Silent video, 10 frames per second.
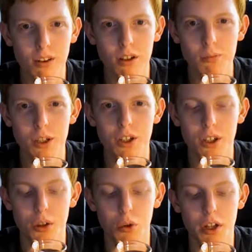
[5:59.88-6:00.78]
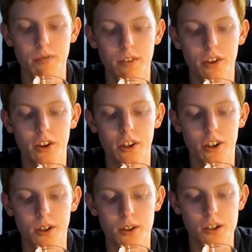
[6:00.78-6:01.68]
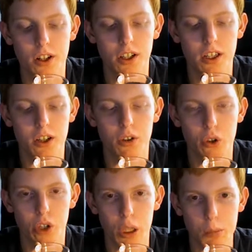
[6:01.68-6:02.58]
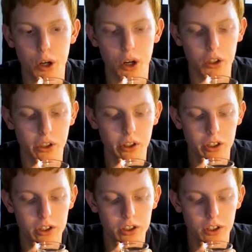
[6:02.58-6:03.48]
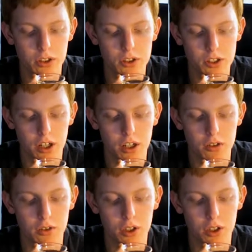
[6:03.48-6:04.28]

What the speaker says: but in a good way. You know, it's not like you're drinking broccoli or anything. It's just kind of,